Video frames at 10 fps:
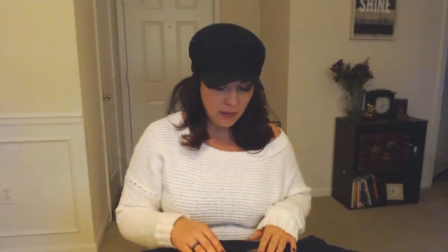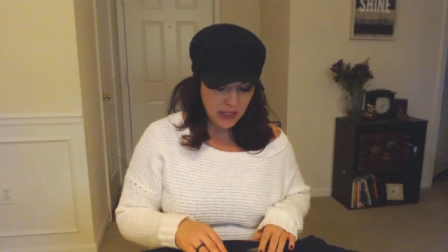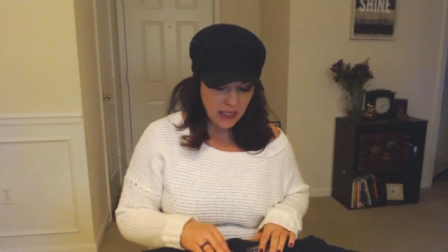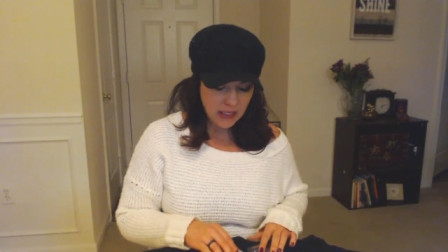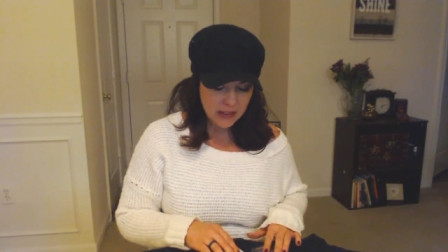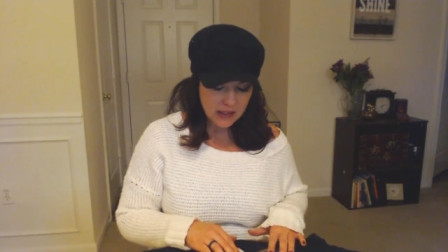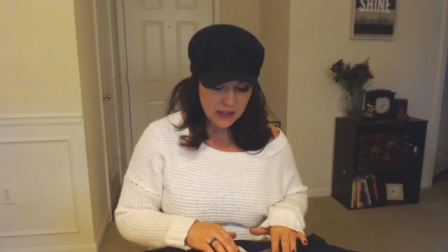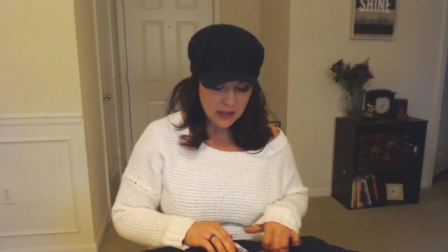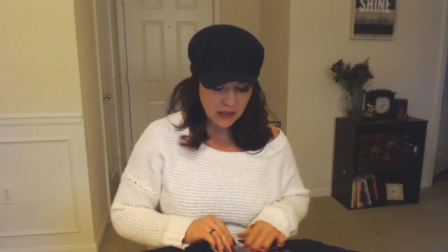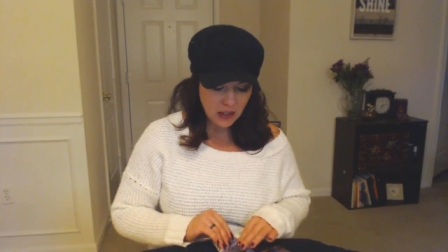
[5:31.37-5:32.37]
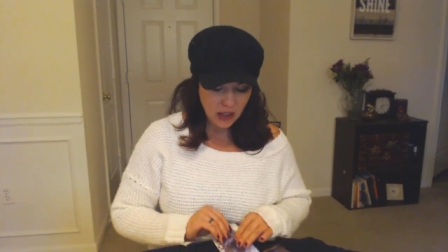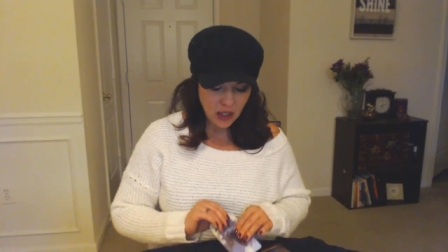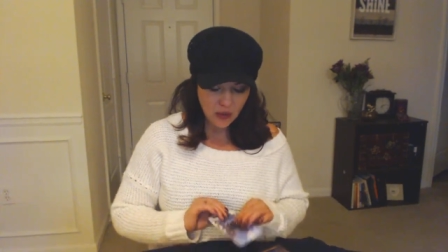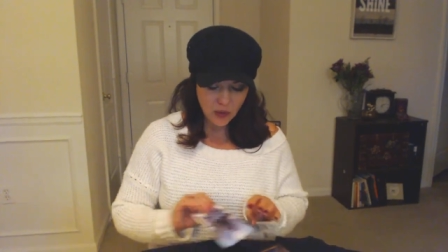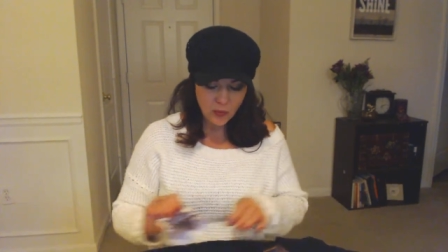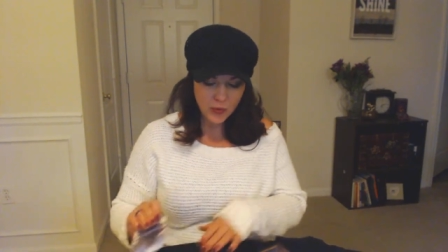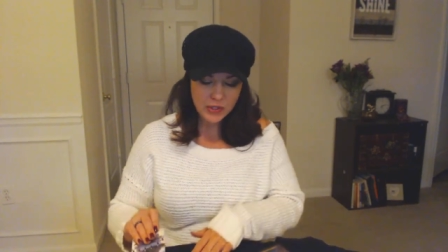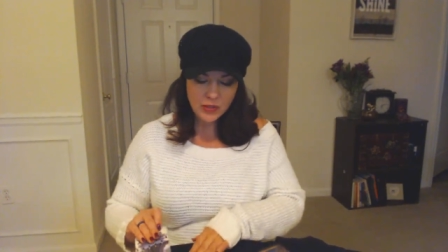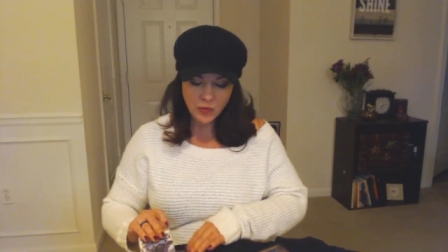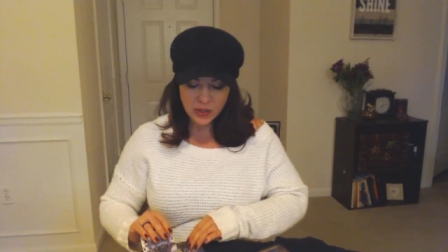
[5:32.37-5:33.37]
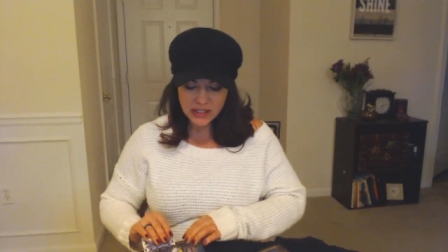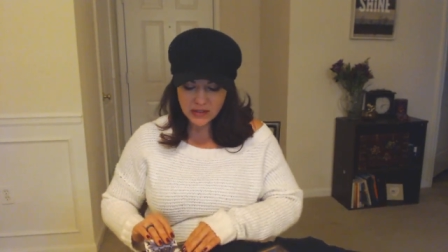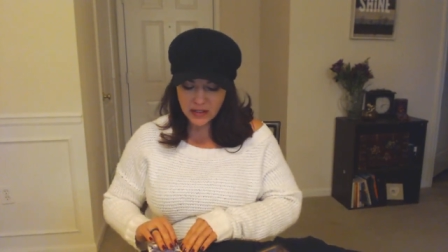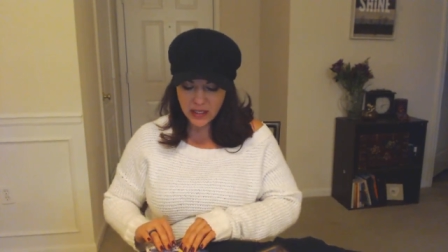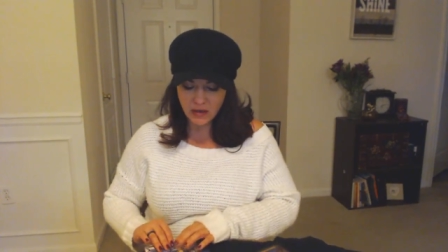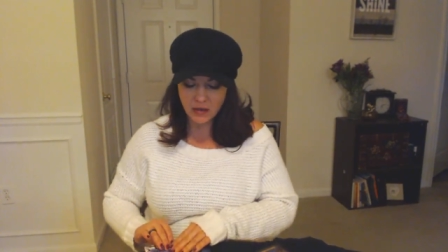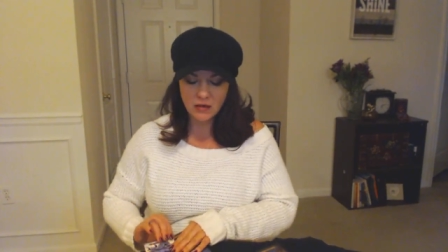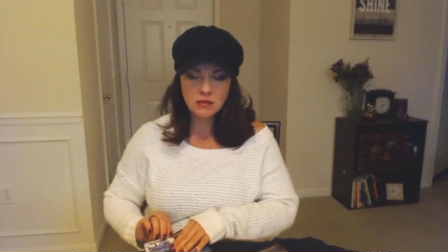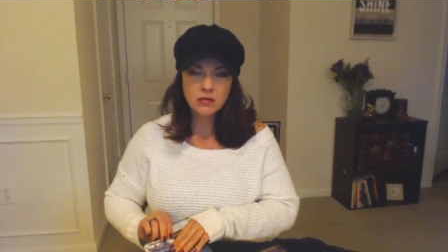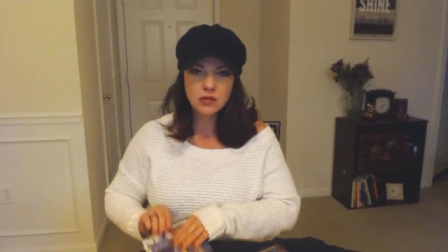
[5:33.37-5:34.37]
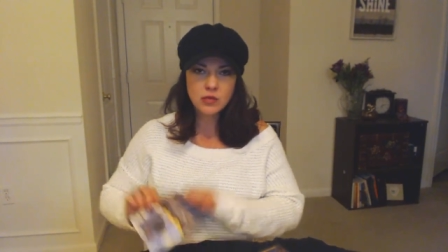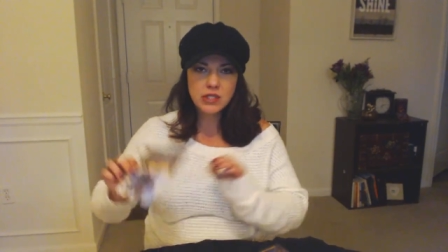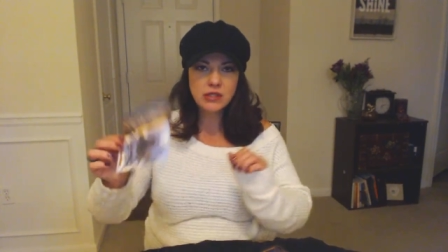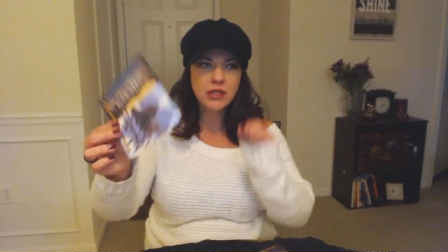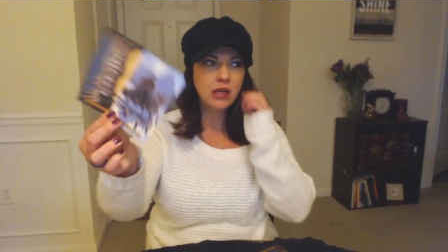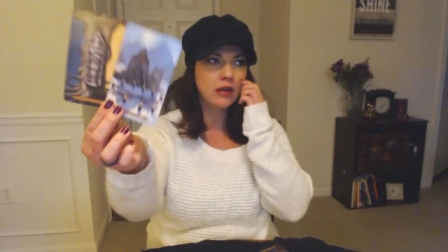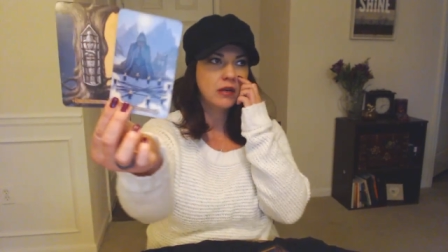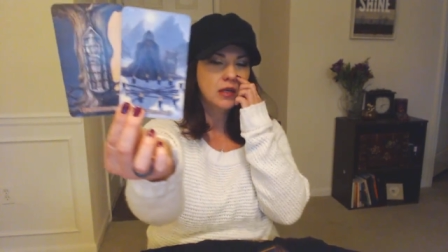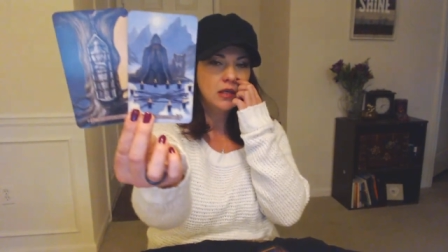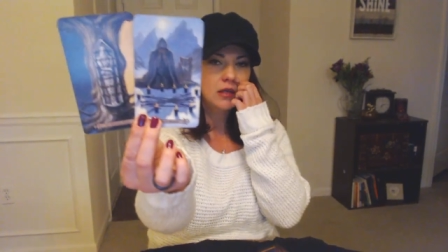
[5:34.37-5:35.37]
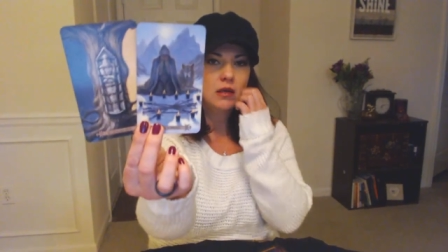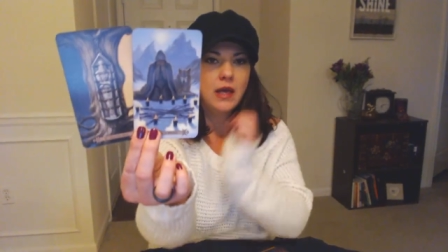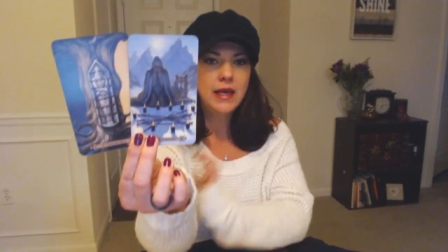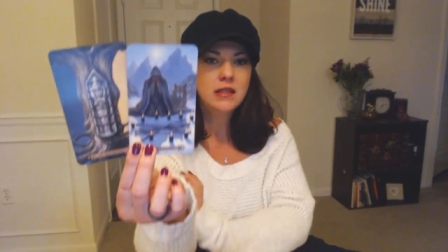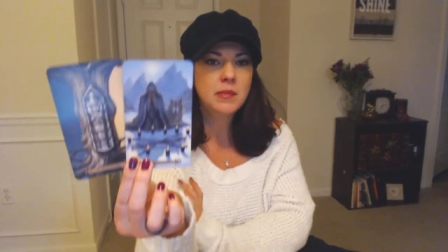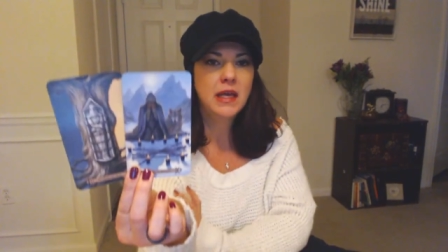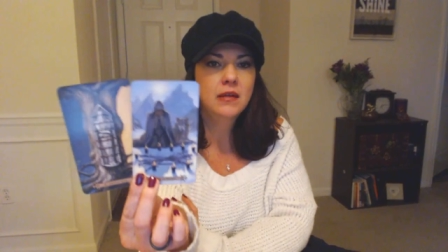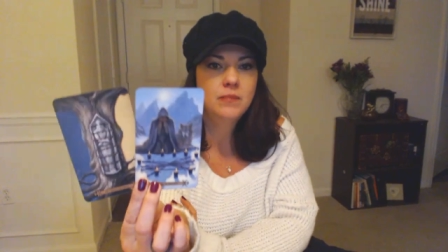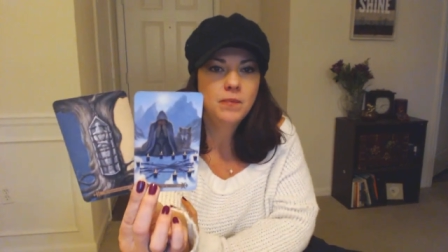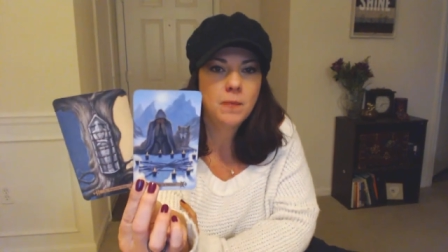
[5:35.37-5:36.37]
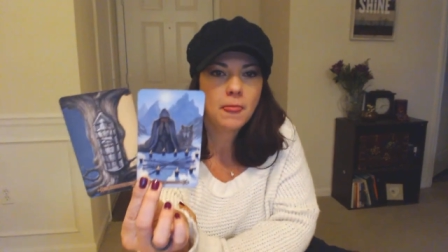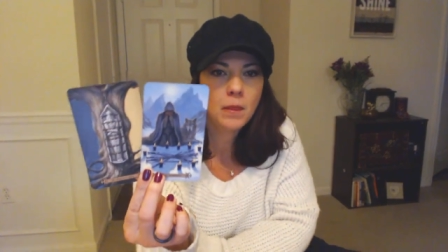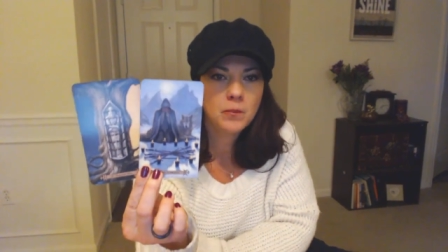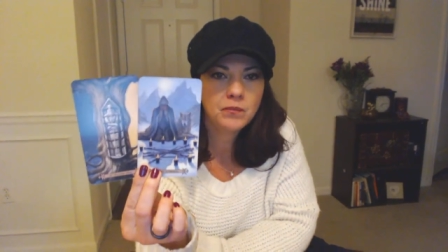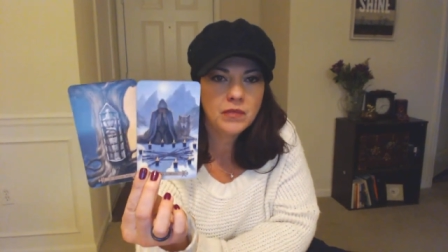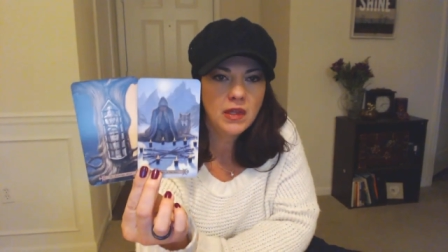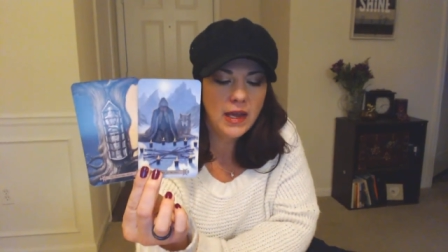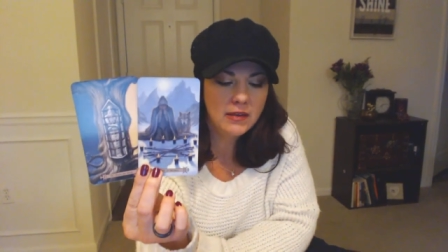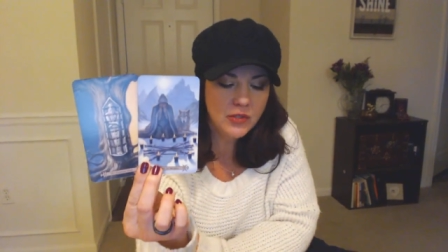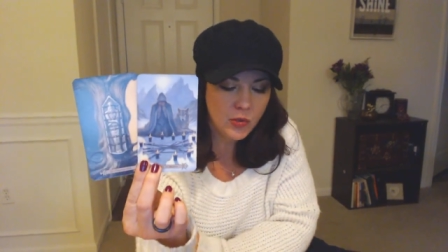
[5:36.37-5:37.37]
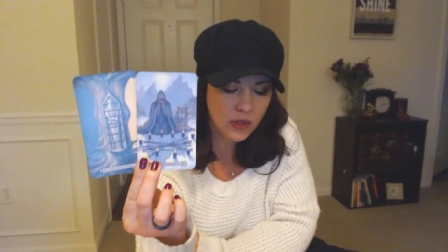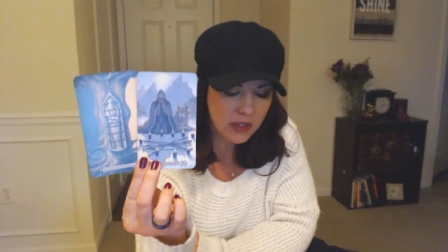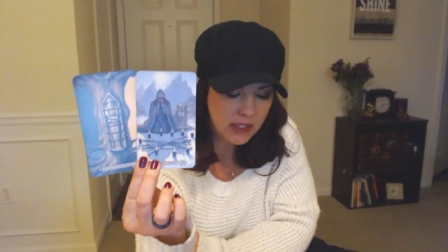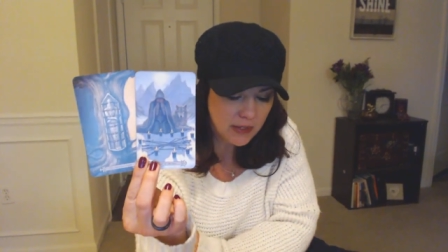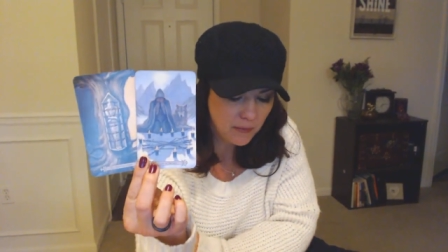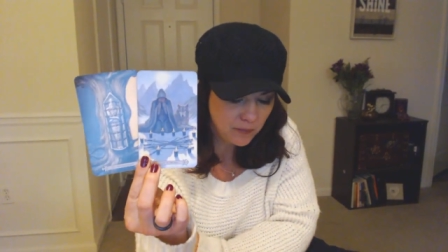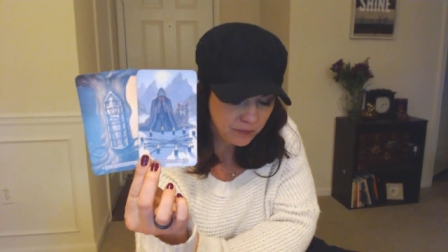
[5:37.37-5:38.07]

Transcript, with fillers: because you know we're we're still here. We're still here. Hanged man, nine of swords.